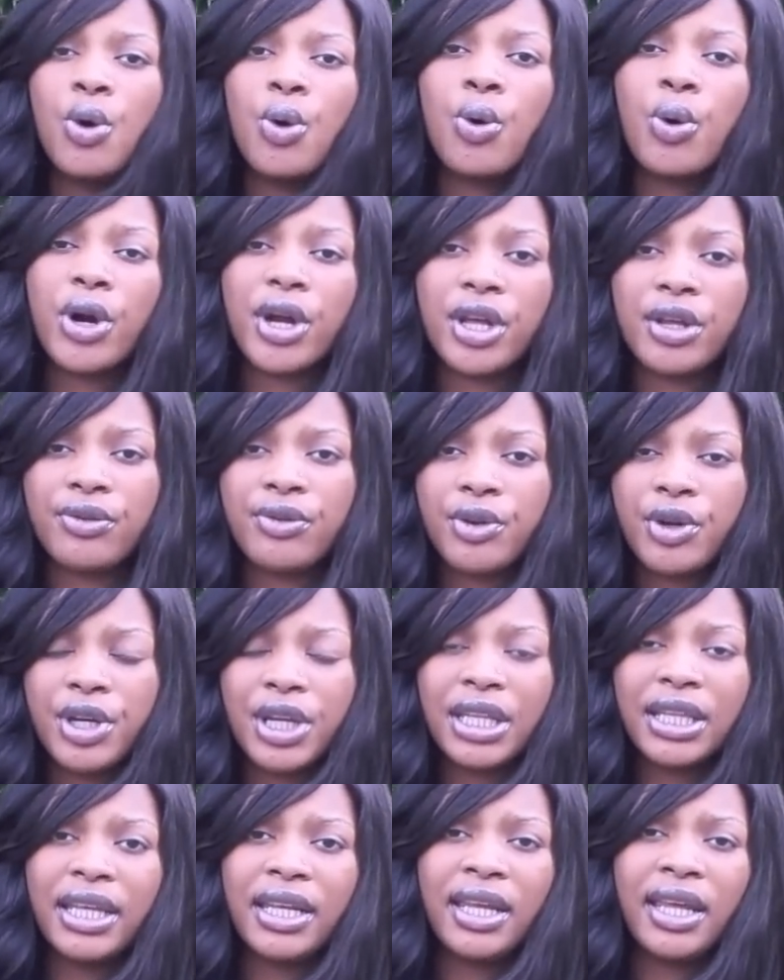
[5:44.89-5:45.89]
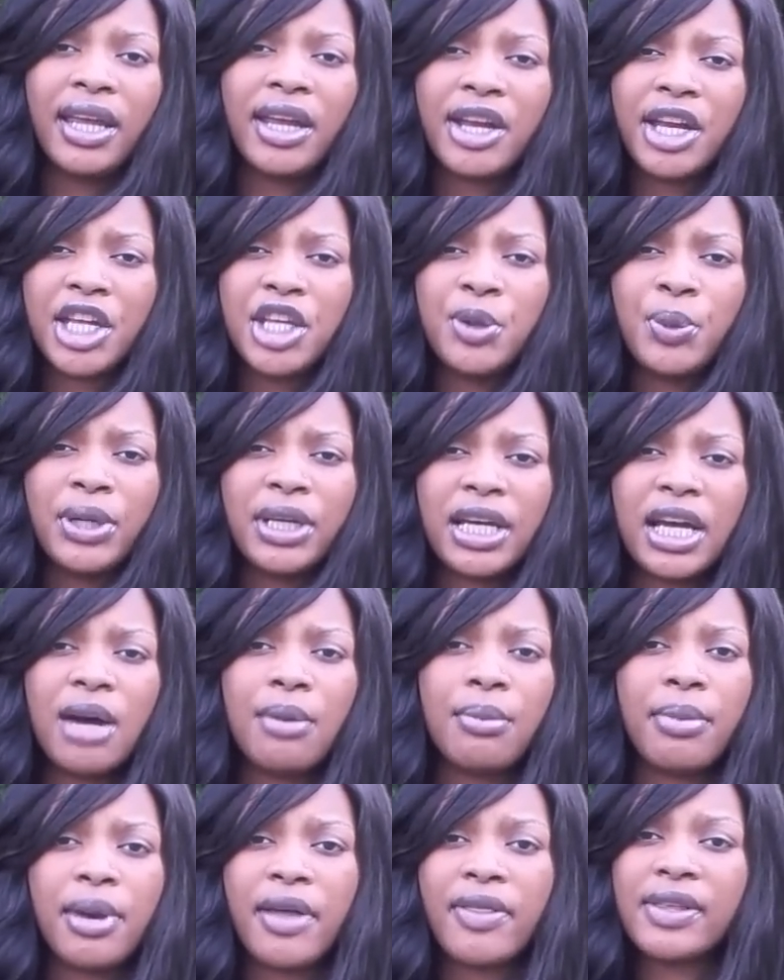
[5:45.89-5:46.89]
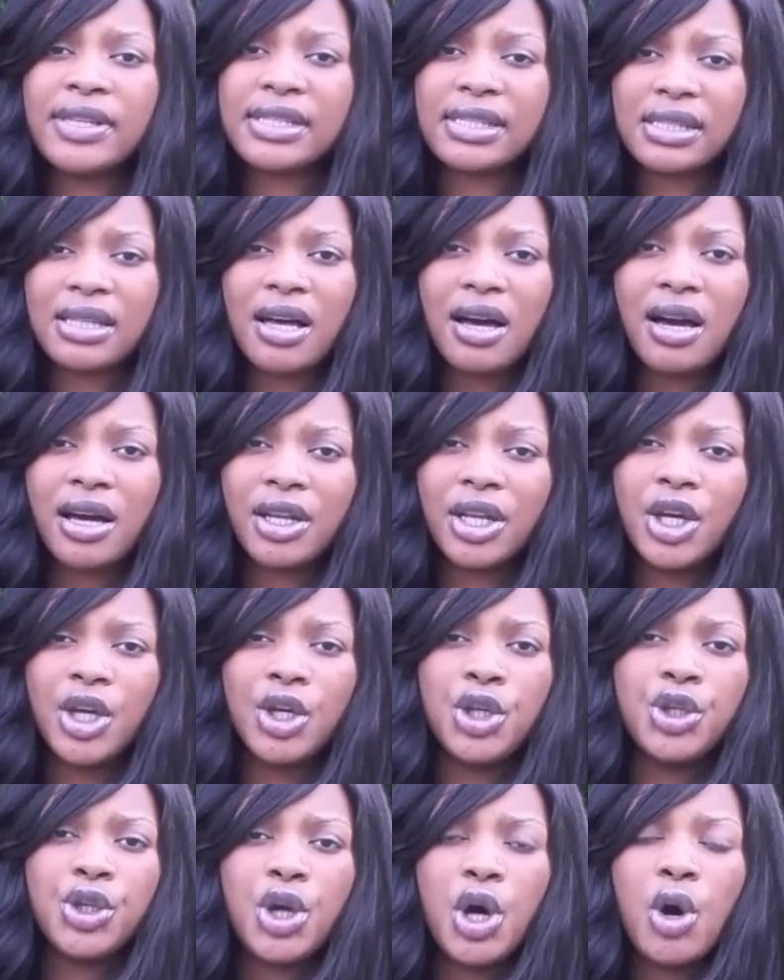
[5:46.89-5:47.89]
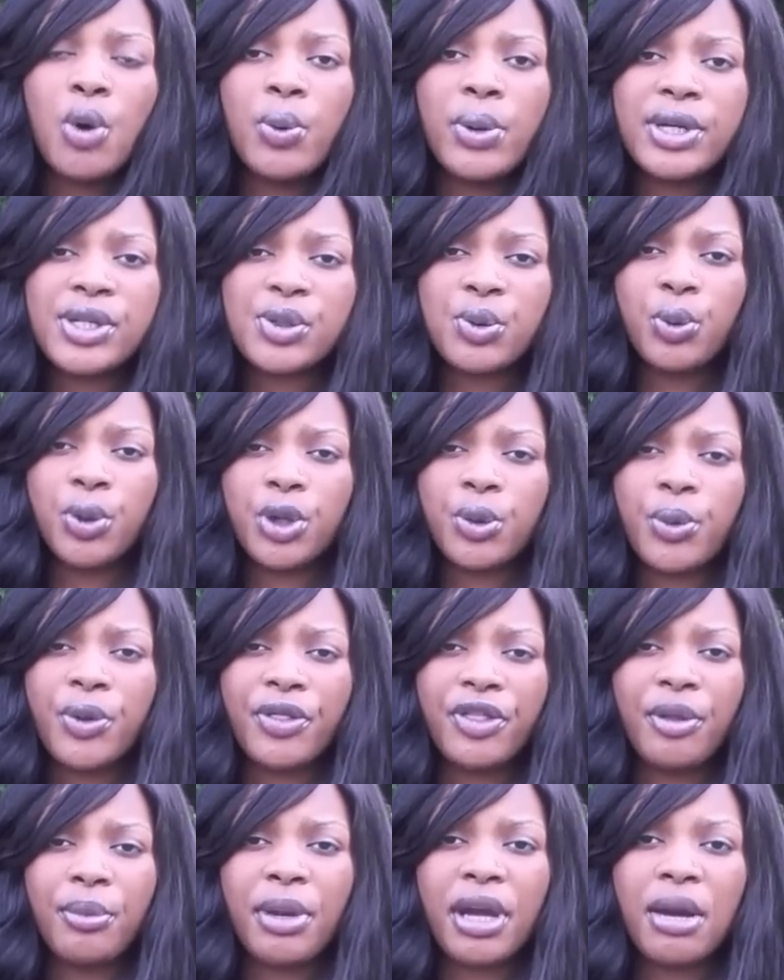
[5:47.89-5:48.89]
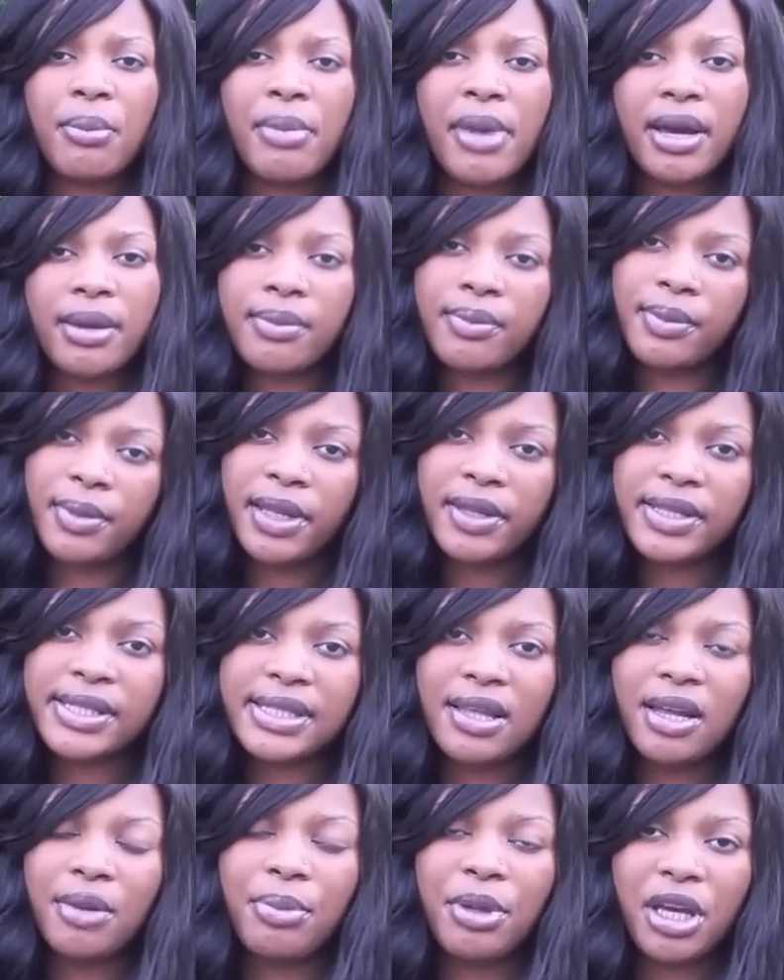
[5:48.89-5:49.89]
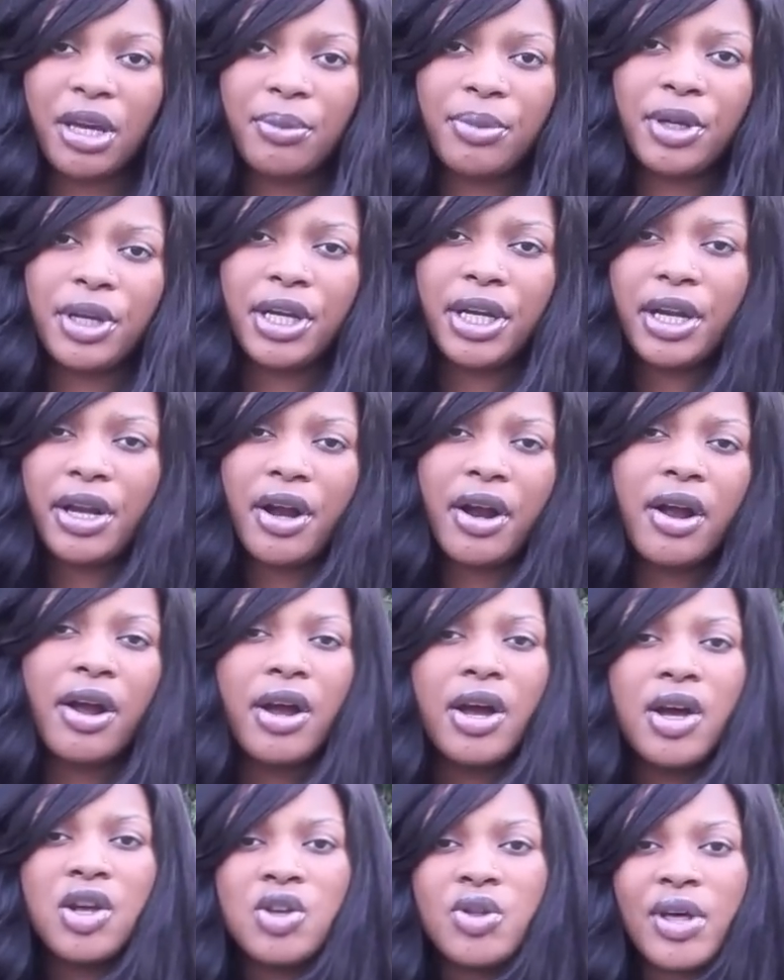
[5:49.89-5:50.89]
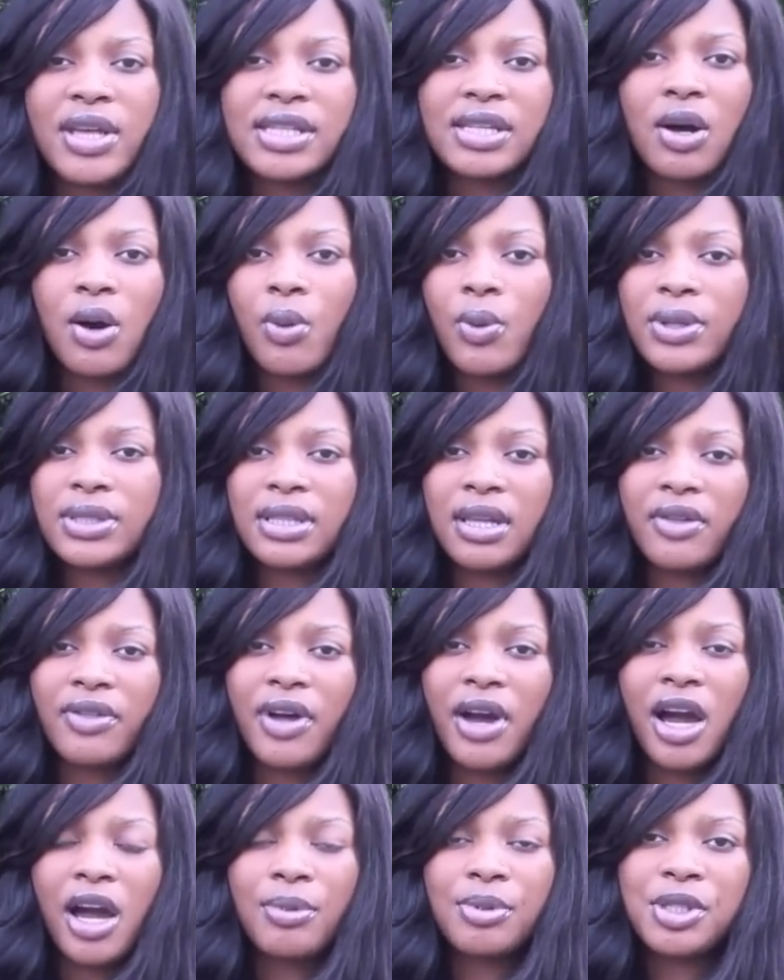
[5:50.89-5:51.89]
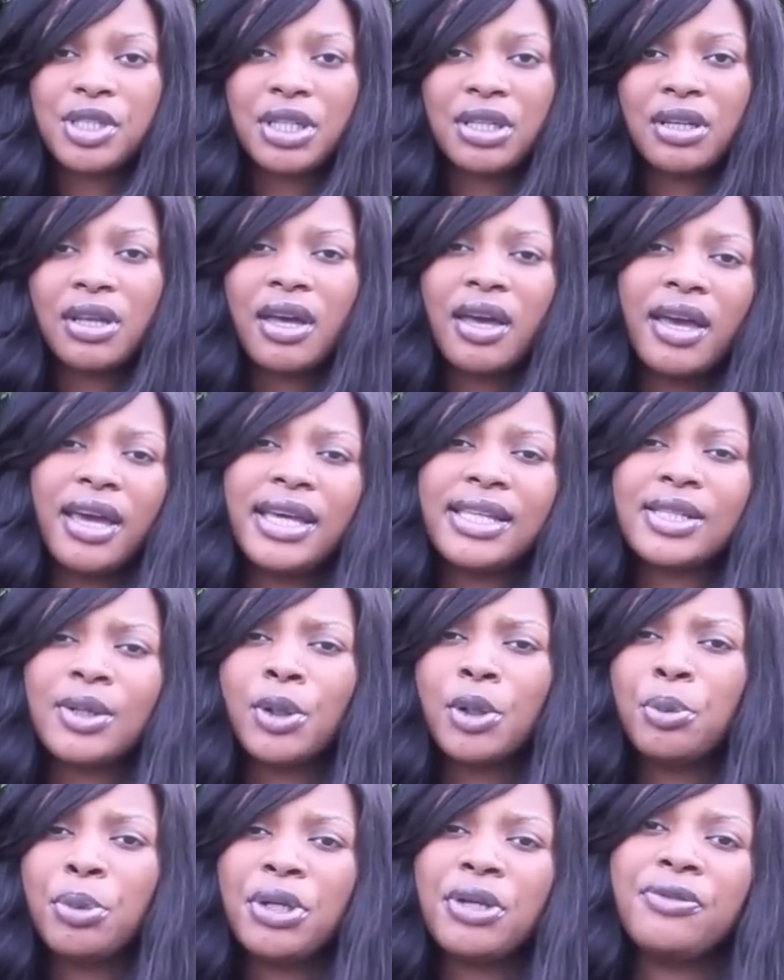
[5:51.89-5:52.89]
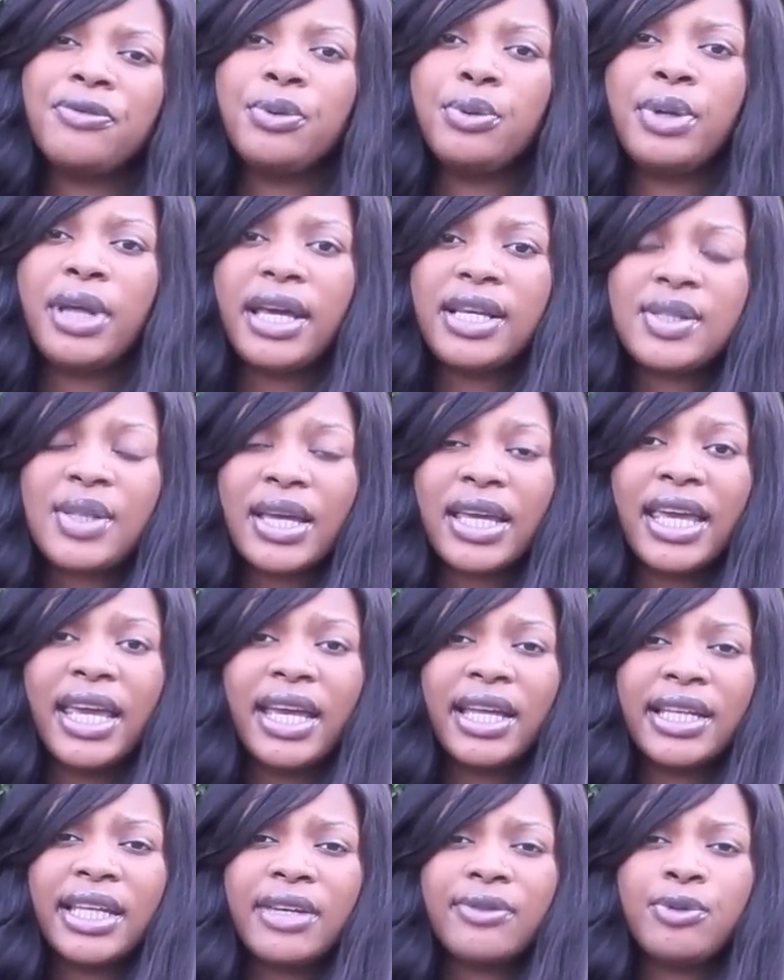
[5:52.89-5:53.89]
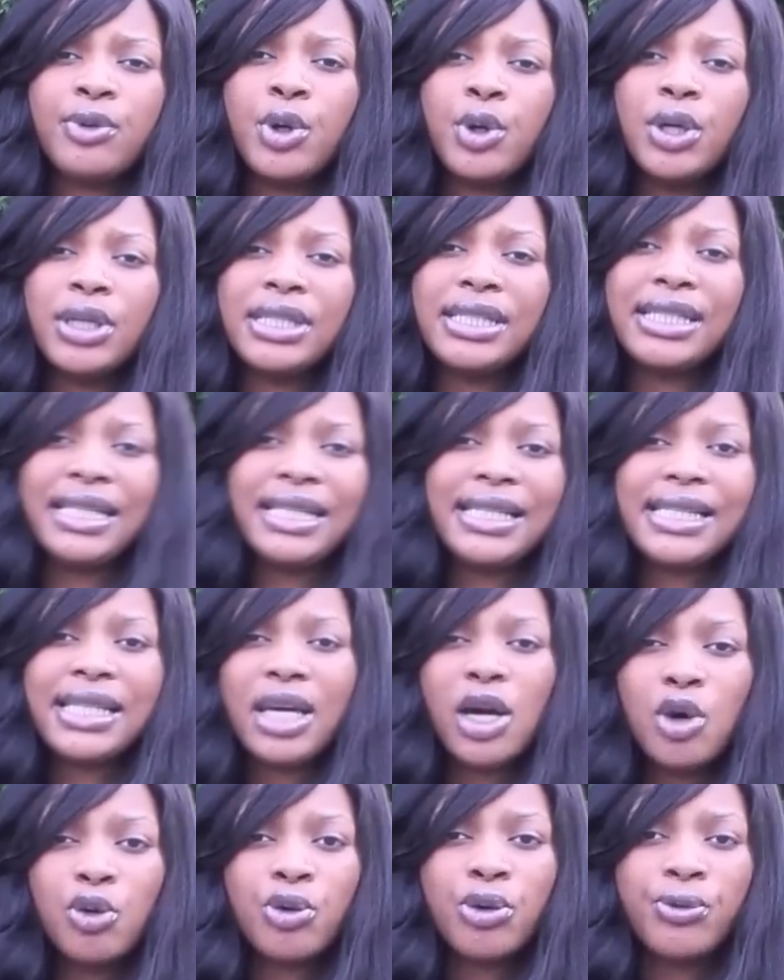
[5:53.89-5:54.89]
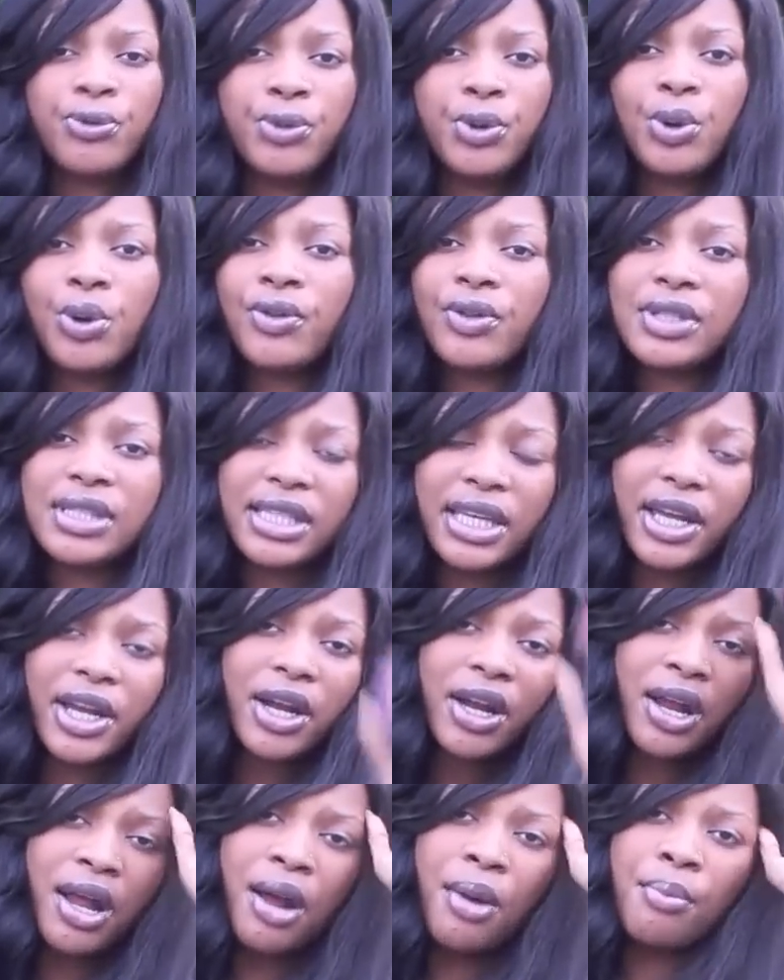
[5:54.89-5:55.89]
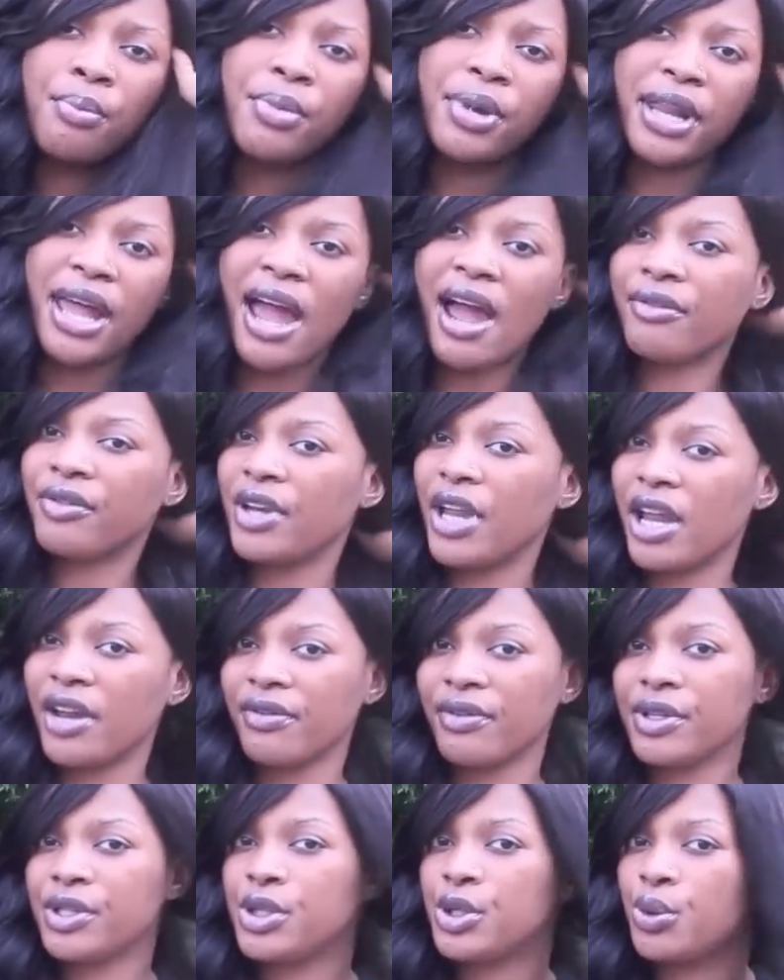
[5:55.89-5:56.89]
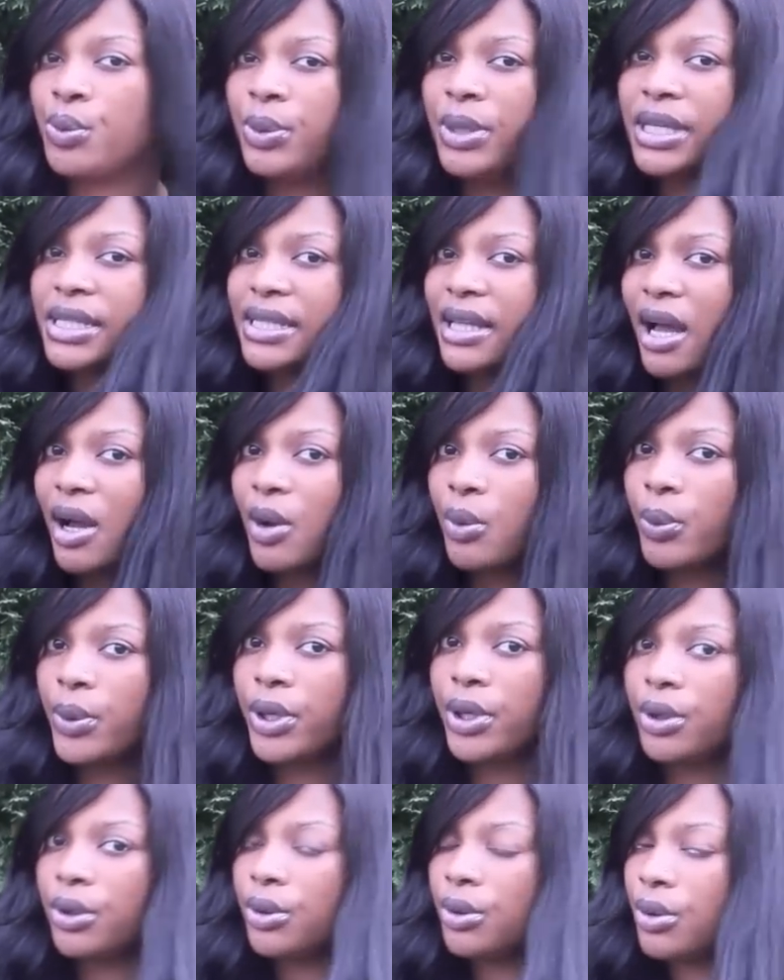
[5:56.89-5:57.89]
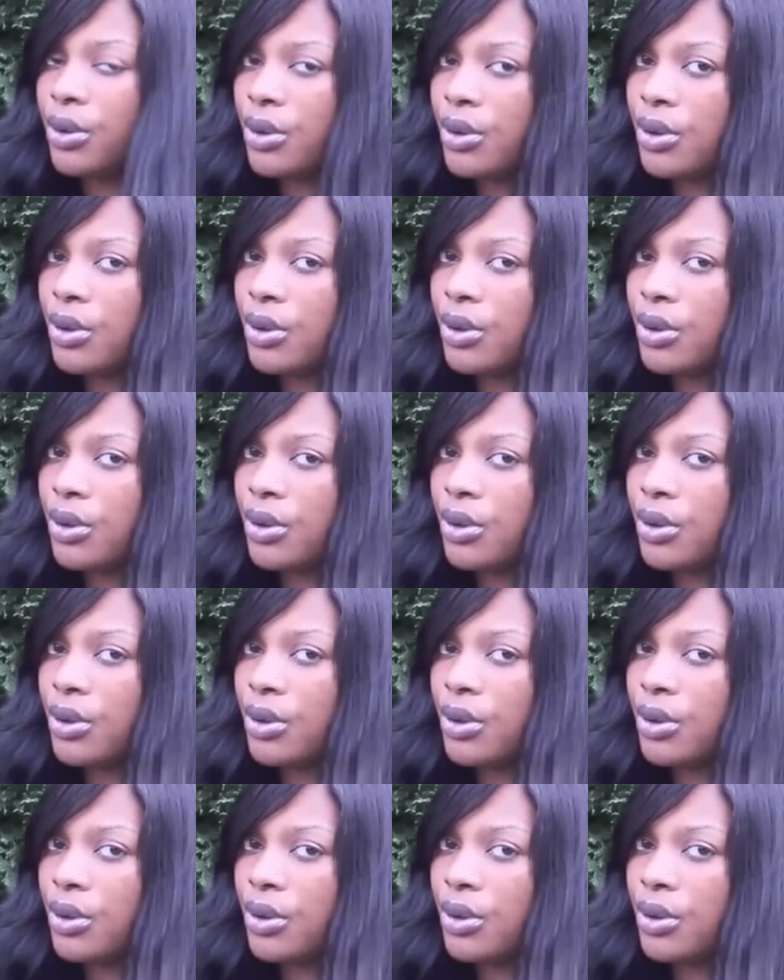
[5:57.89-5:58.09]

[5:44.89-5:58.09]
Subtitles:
Or if you're in the Atlanta area and you want to come by the salon, you can always order with them and come back by the salon and pick up your hair. That's always another option. It's only been a few days, so I can't give you a detailed review on this hair, but after every 2 weeks I will